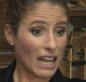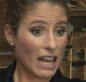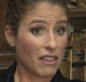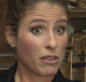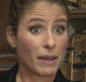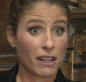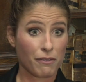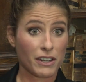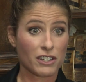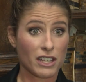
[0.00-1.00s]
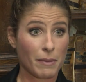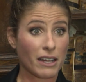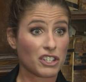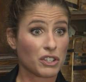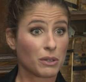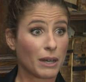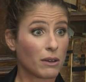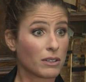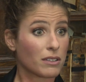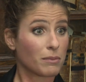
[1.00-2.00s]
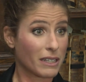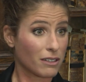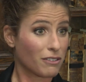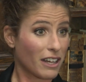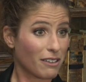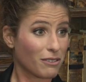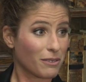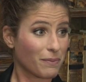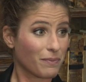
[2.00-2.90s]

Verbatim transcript: and the men have finished their match in two hours, best of five.